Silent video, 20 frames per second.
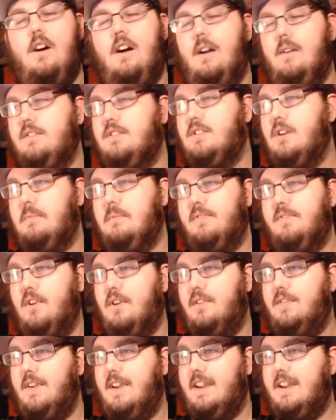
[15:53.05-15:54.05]
Oh, I was hoping
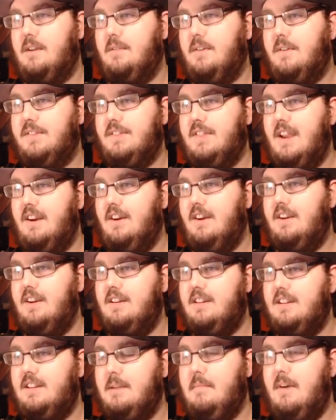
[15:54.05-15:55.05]
for a fake out right there.
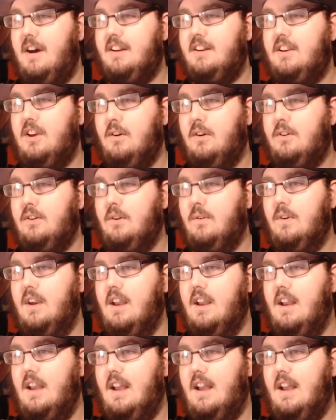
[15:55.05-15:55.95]
Come on, Goku.